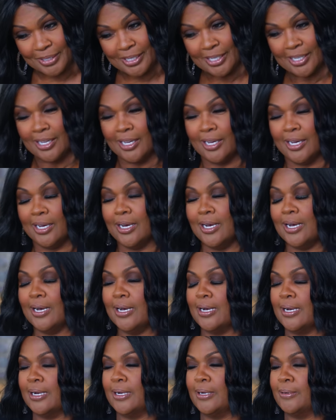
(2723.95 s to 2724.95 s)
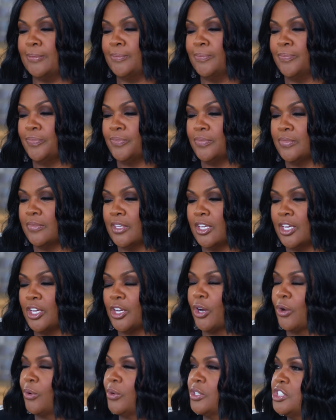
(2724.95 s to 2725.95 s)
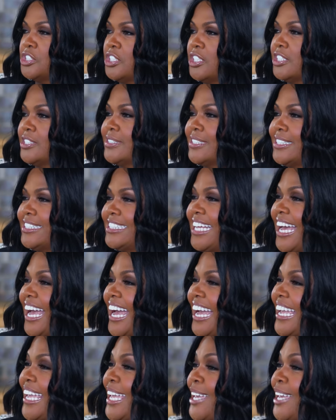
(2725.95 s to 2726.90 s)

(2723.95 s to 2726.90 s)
Yeah. Uh, encouraged us to die